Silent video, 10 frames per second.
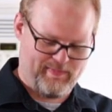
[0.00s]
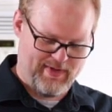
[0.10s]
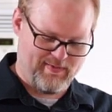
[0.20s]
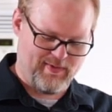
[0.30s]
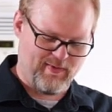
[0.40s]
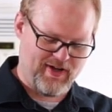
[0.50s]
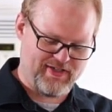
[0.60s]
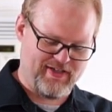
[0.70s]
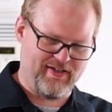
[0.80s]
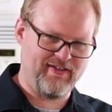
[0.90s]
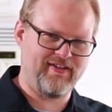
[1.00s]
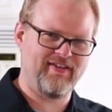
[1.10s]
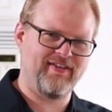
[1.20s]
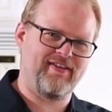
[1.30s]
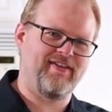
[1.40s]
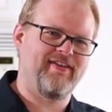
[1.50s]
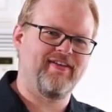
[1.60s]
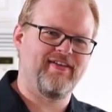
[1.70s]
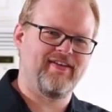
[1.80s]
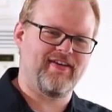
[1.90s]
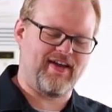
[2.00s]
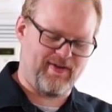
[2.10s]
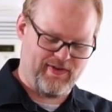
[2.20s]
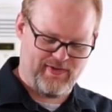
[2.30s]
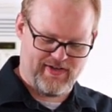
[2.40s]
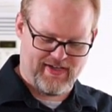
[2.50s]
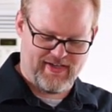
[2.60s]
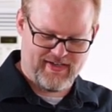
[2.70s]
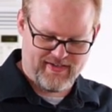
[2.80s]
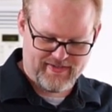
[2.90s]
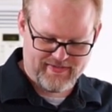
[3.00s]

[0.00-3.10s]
people watching. How are you today?